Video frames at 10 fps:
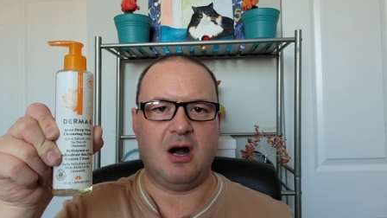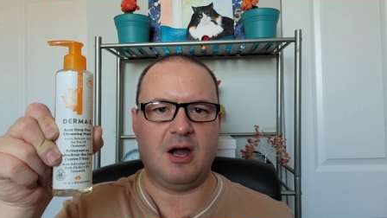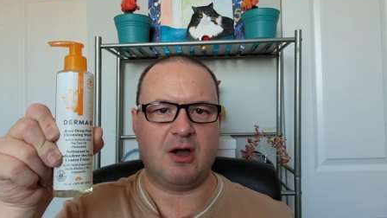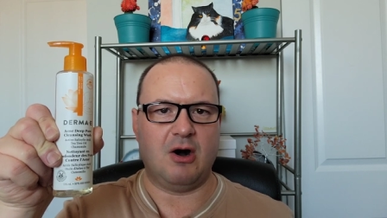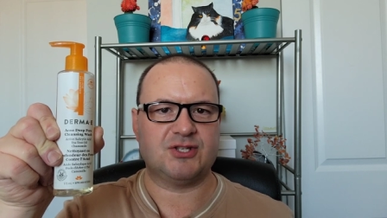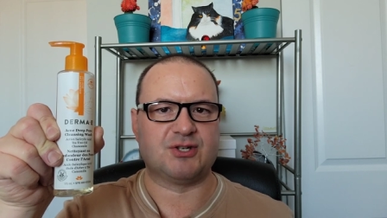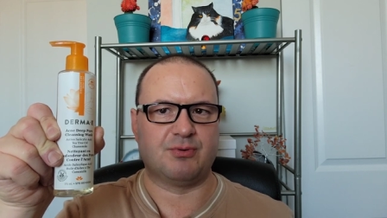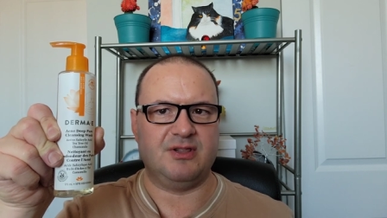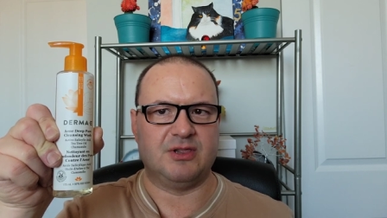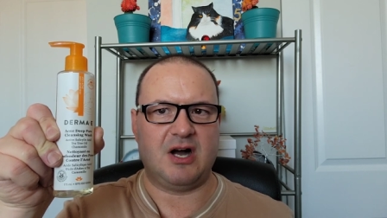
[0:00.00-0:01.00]
I
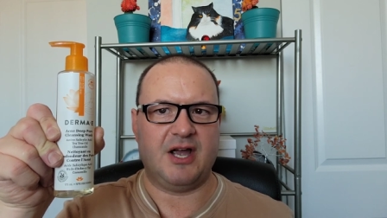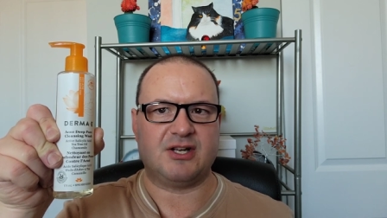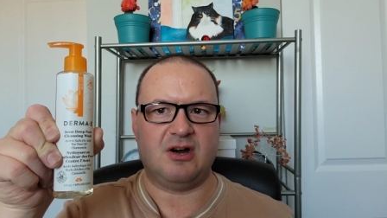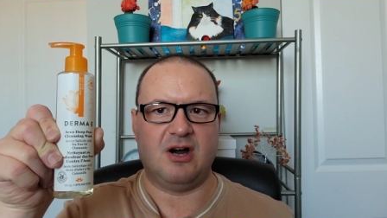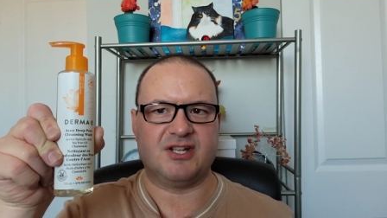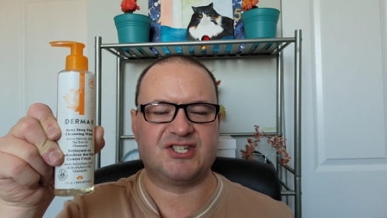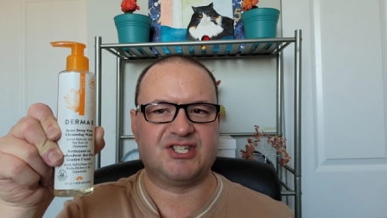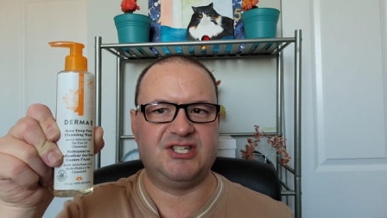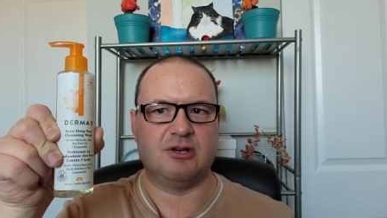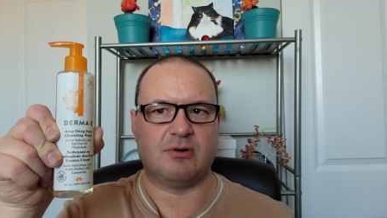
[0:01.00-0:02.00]
also relied on a
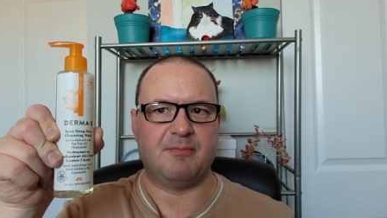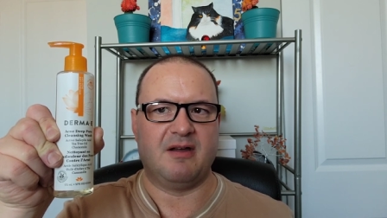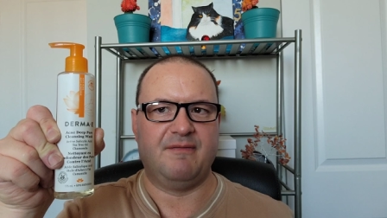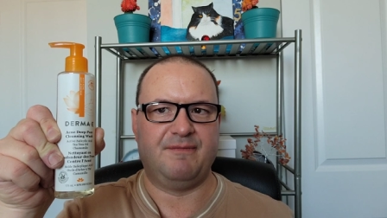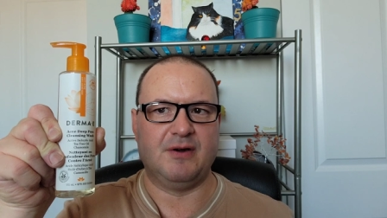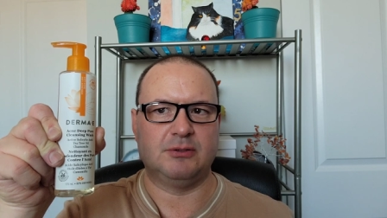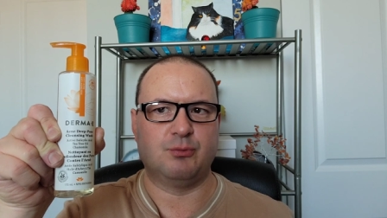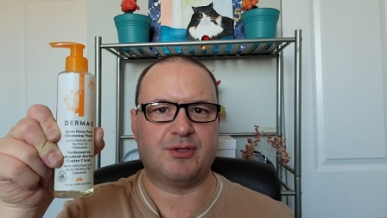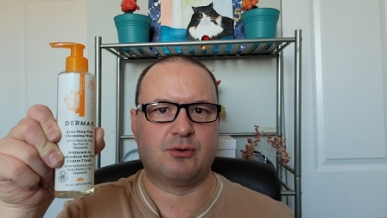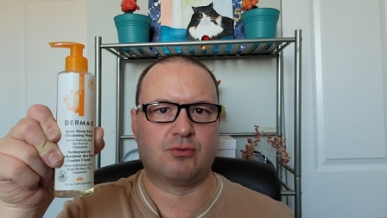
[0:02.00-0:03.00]
serum
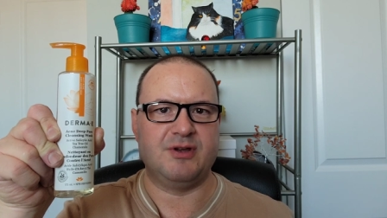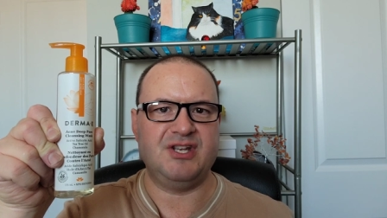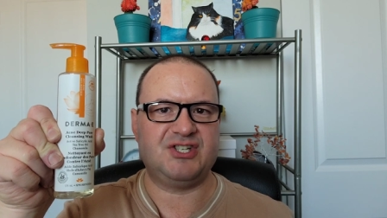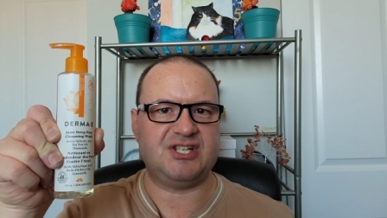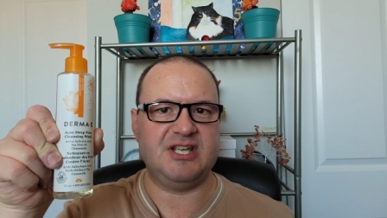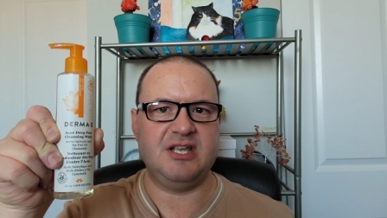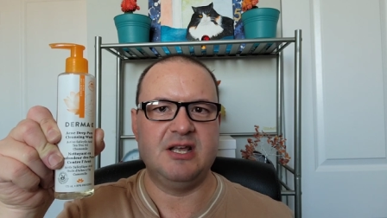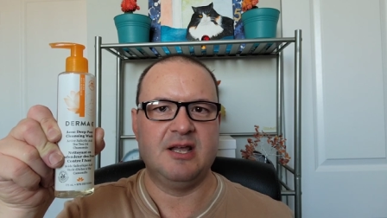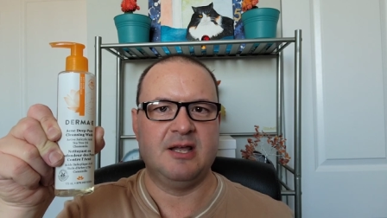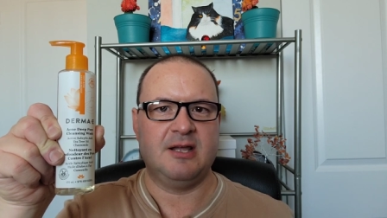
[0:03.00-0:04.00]
filled with green
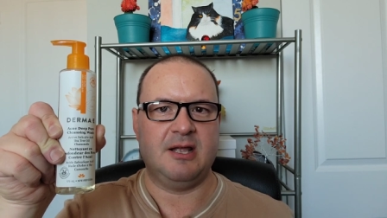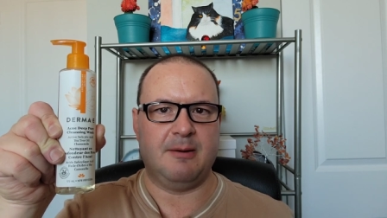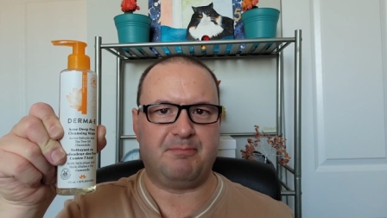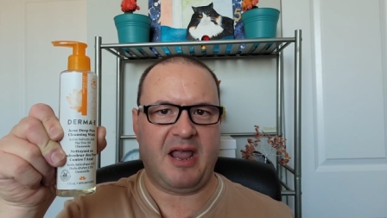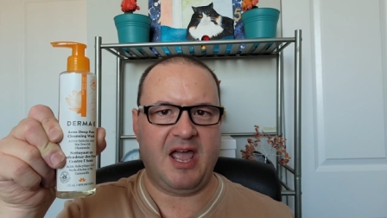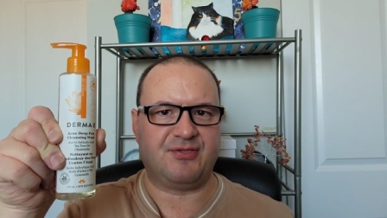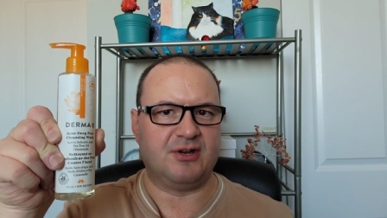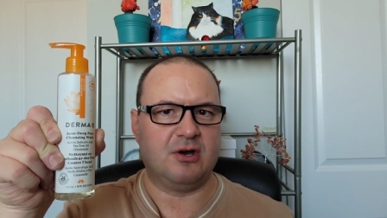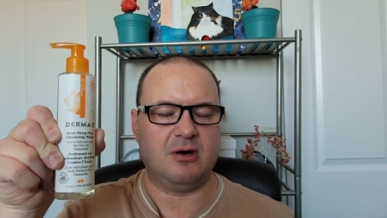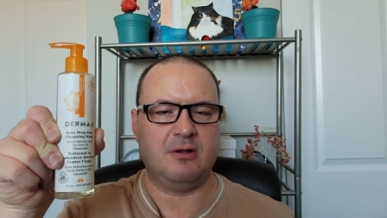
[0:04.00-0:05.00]
tea and
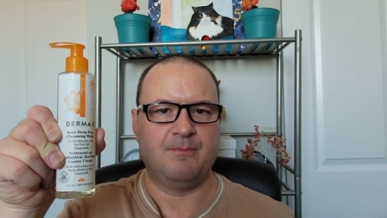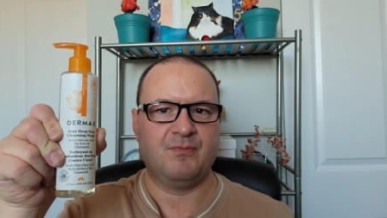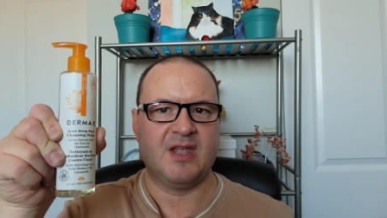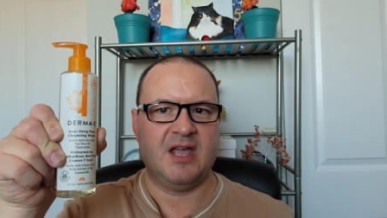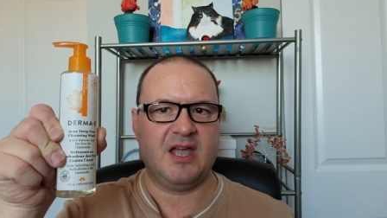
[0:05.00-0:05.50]
panthenol,